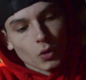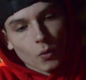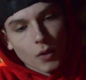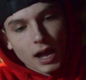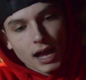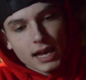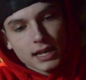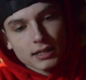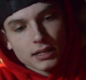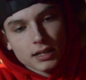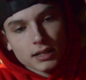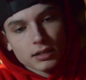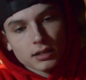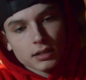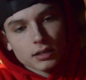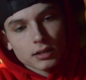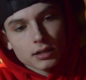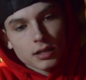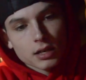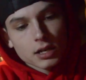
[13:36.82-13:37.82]
Why is
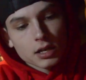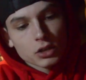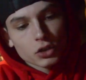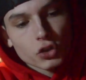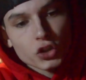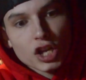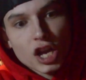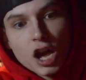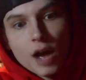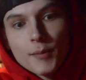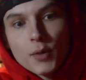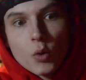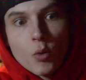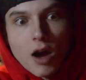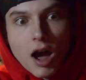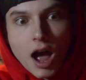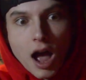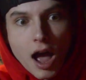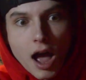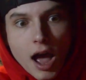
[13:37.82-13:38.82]
this? So tell me
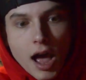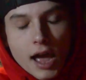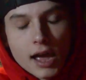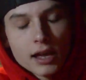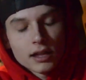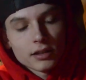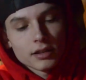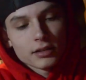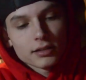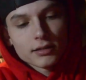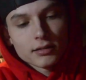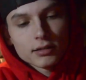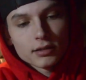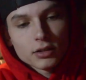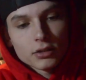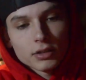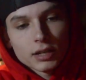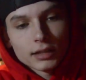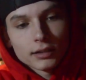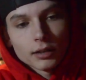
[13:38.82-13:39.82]
why this is
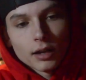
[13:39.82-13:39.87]
still yet